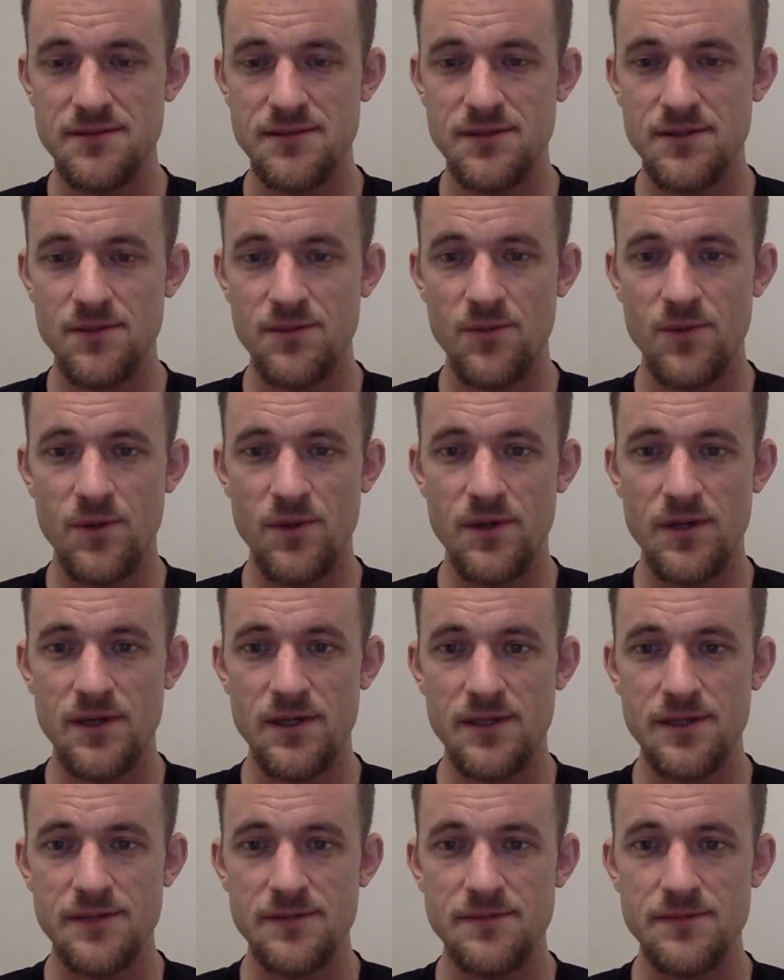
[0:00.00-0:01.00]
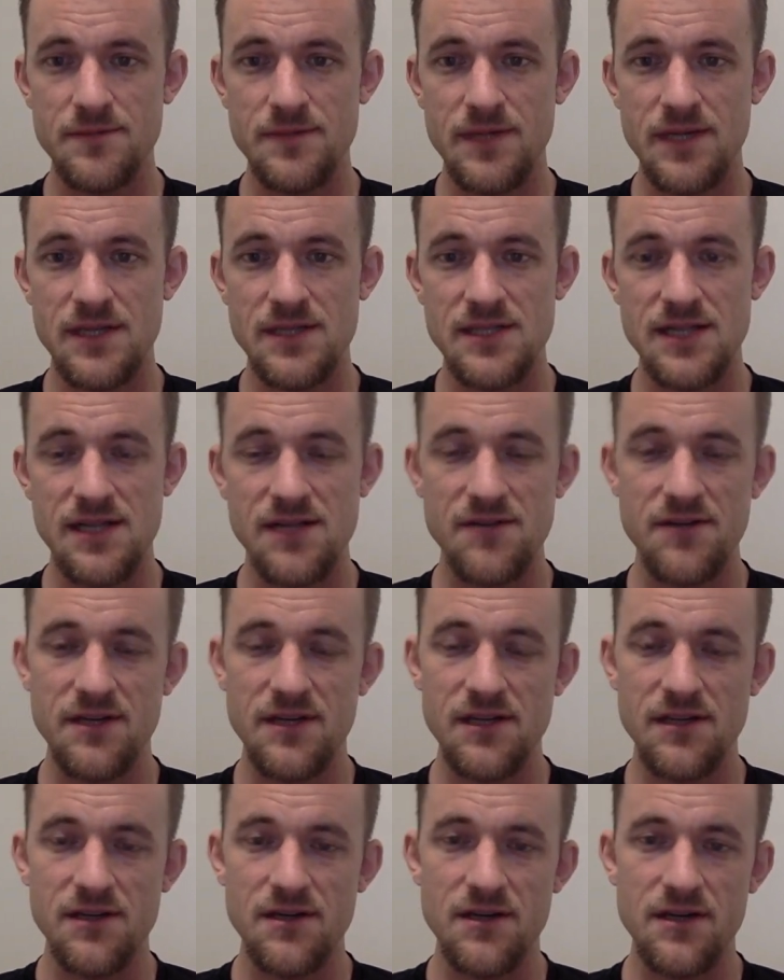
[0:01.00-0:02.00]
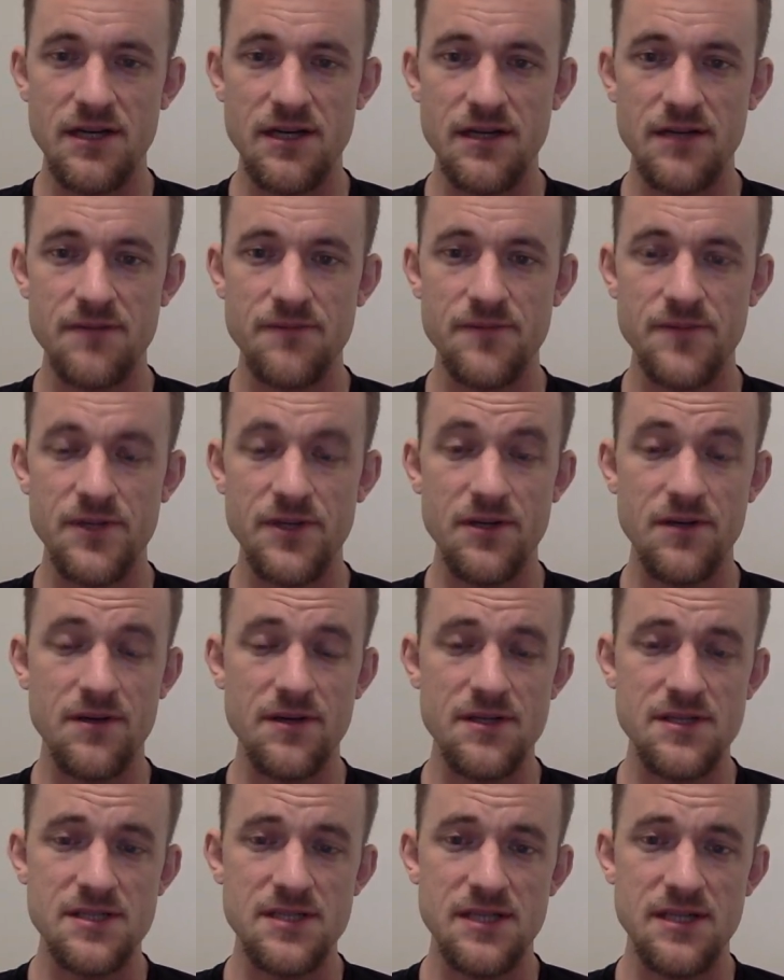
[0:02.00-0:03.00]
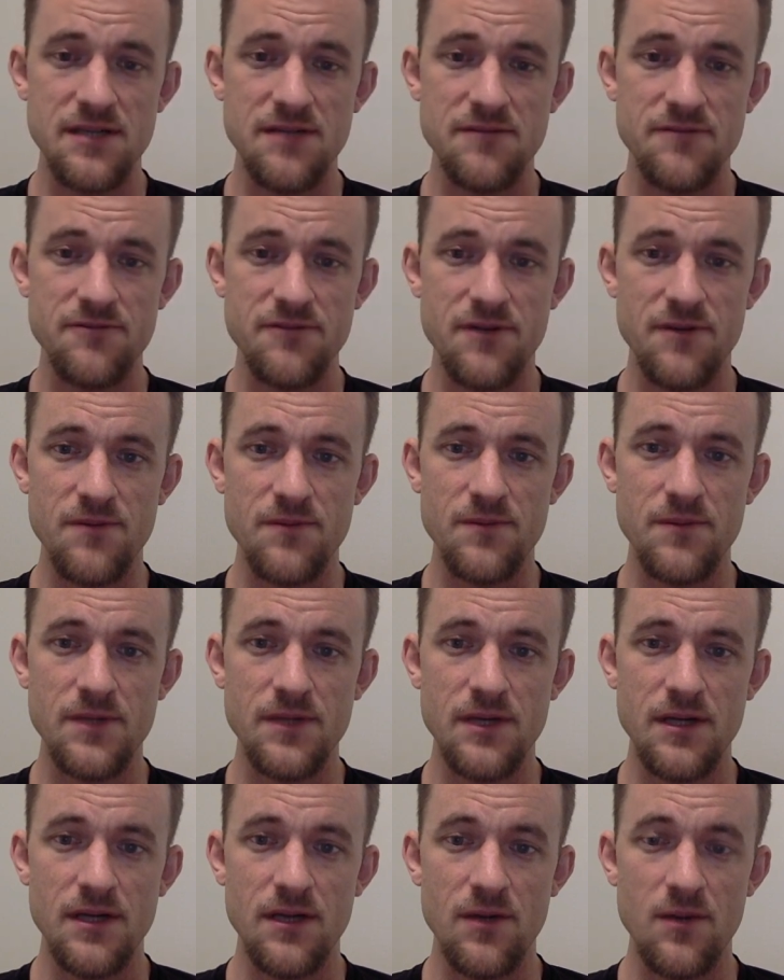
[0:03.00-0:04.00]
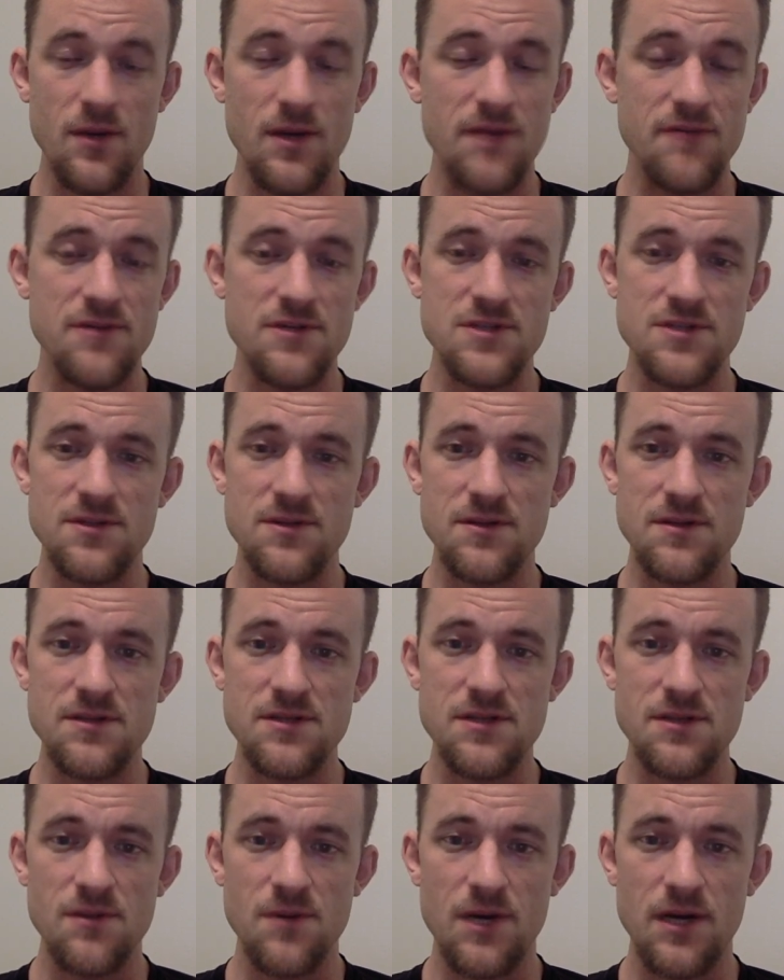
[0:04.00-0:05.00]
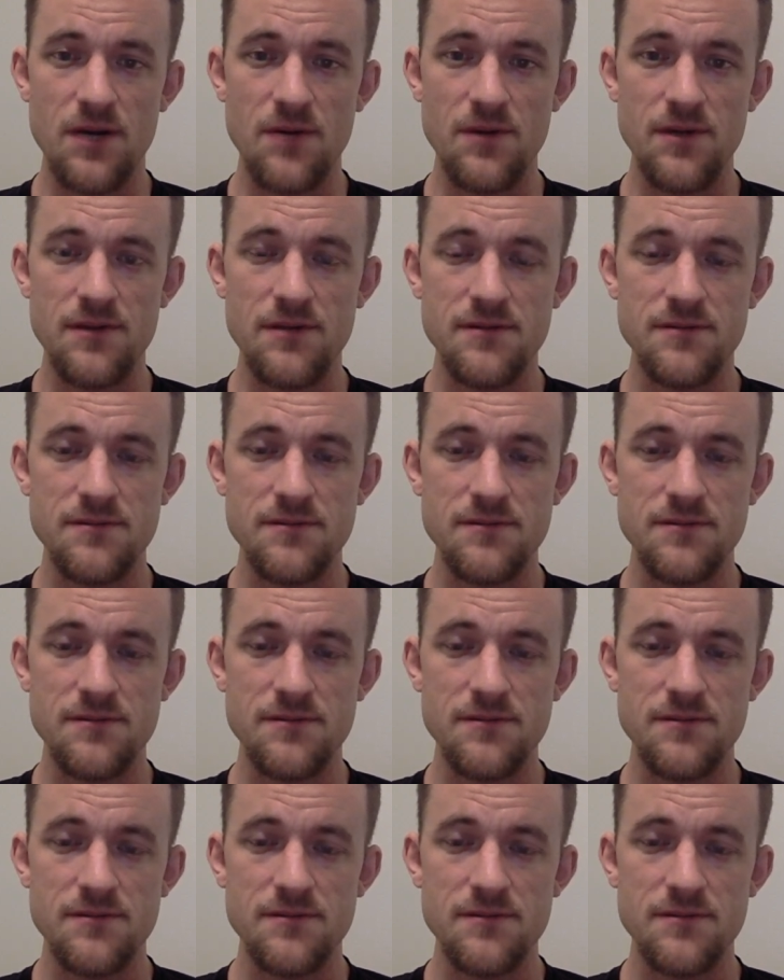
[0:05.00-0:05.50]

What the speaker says: the more accelerated learning you're going to see from whatever students you're working with.